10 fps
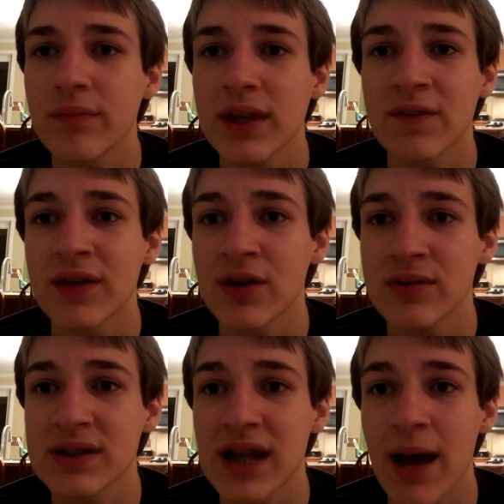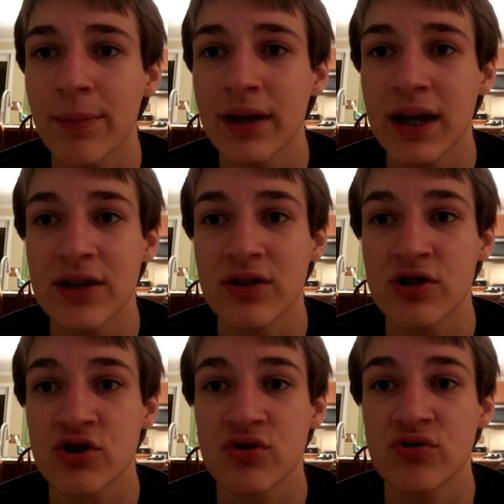If they don't stop it and
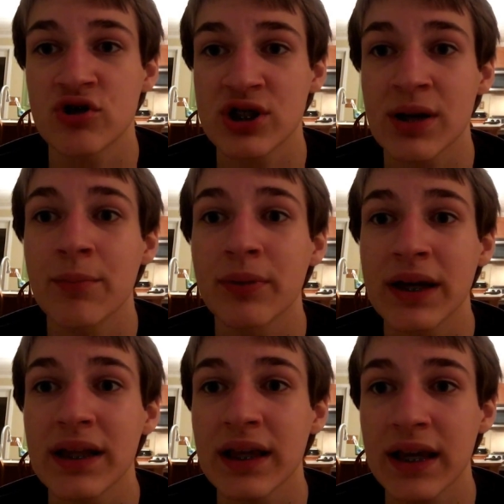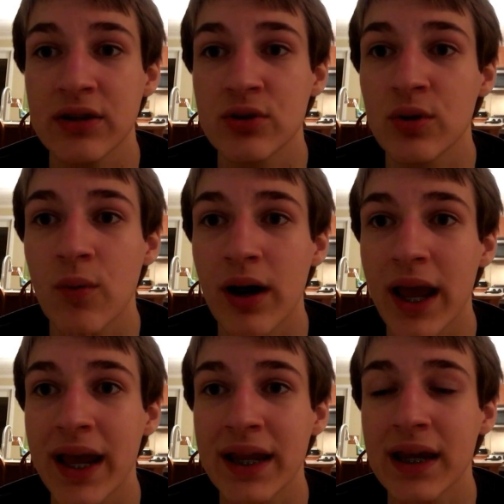just completely do a
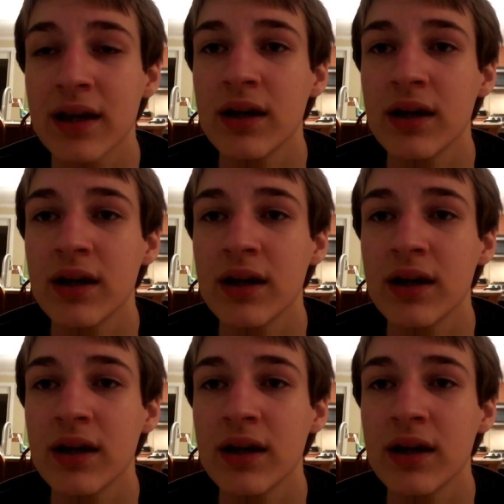180,